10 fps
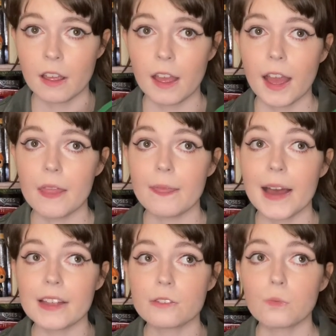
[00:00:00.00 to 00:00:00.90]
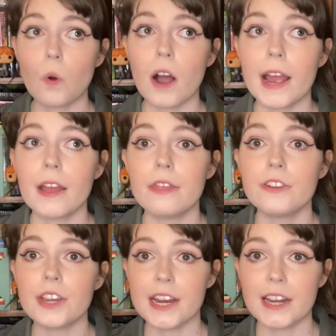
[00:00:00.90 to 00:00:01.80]
And that's why the
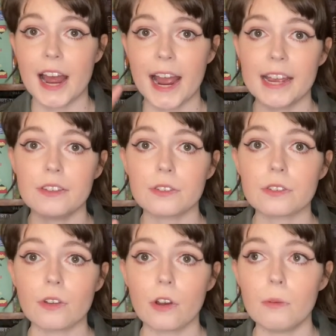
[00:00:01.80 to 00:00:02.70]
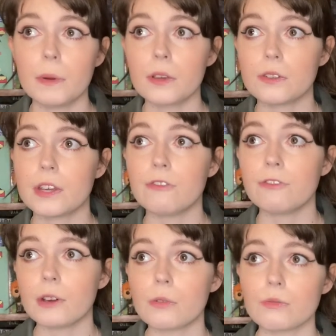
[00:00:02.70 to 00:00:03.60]
Dean hates Snow, because he
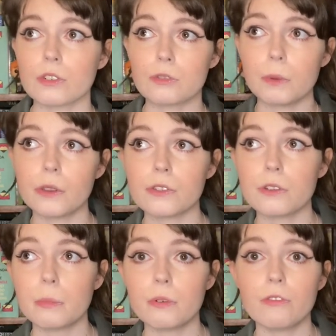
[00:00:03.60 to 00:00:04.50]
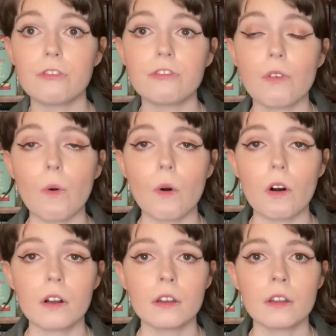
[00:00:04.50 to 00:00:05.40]
feels responsible
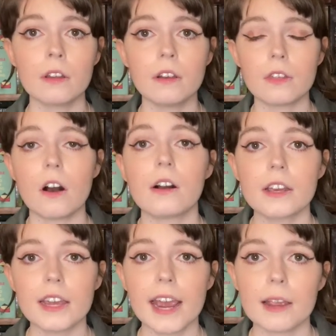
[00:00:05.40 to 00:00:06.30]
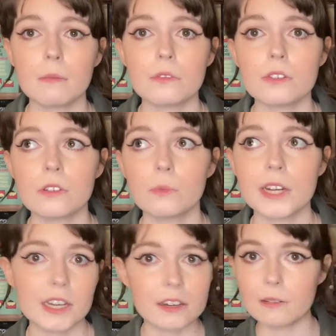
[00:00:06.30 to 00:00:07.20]
for the Hunger Games when
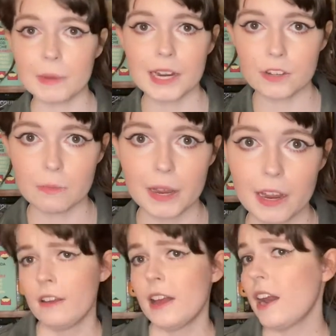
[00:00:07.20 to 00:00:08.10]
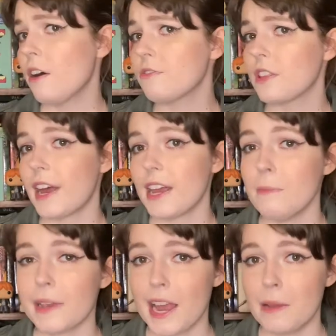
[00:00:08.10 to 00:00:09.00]
he didn't mean to be. And after that,
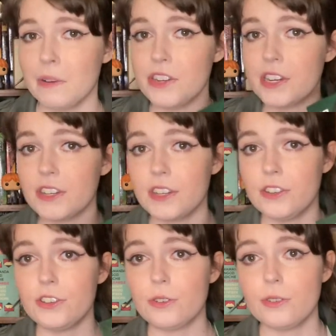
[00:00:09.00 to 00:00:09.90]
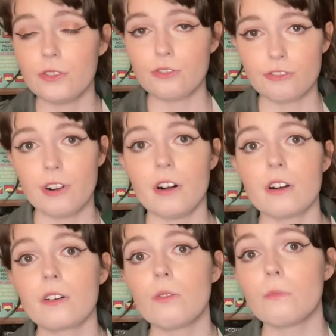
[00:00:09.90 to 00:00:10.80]
he became addicted to this
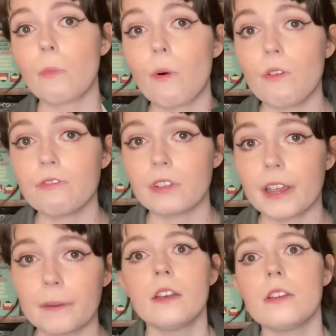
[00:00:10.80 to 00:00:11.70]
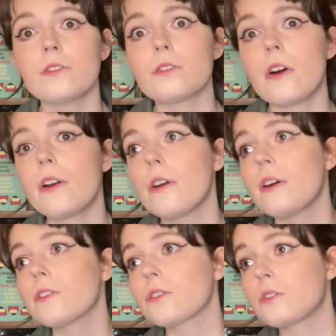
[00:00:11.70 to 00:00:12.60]
drug called Morphling.
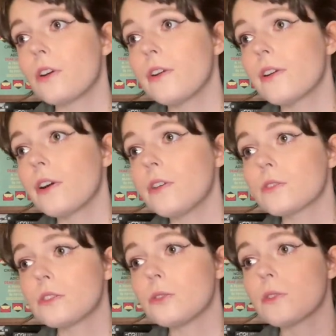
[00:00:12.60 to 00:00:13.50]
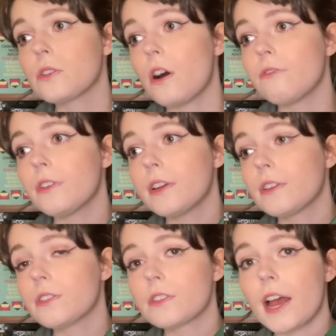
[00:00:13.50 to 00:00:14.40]
So Snow goes into his
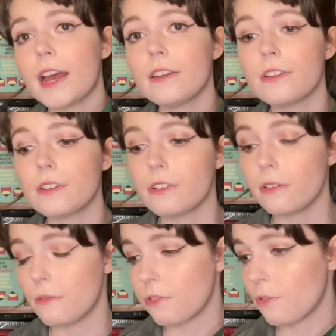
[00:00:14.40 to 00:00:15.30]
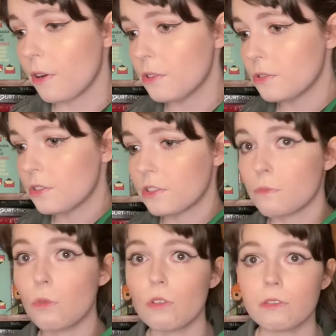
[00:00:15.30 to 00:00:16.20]
office and throws this
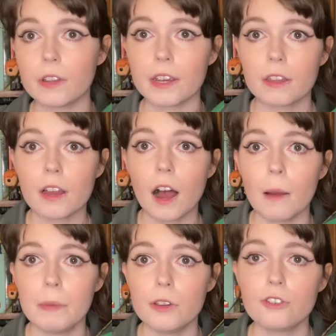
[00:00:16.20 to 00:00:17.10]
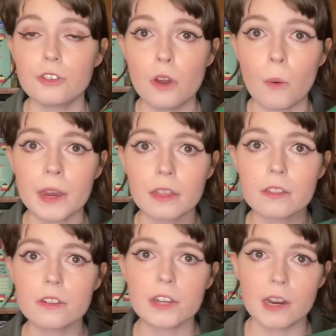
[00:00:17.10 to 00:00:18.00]
Morphling in the garbage knowing
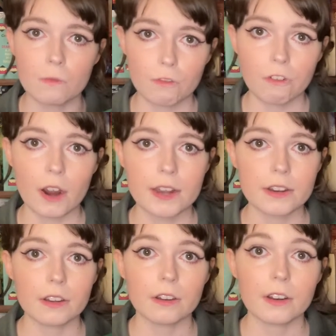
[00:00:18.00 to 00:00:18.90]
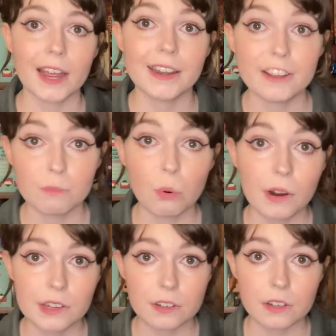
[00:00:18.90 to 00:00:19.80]
that the Dean will find it, and he's
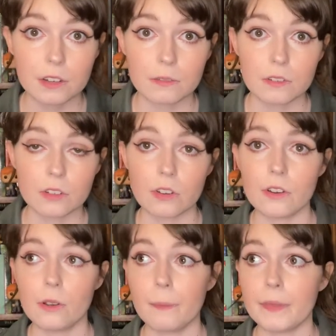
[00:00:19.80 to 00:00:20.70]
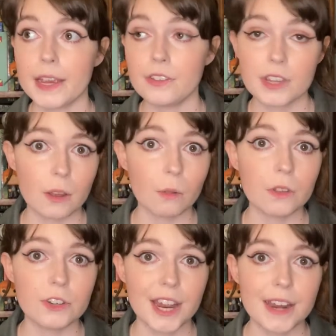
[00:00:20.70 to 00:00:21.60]
poisoned it, so he's killed
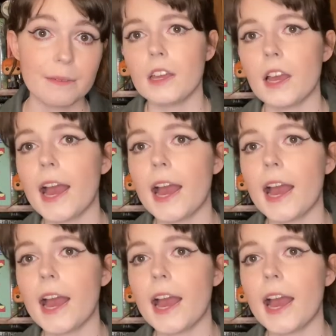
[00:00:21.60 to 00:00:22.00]
the Dean.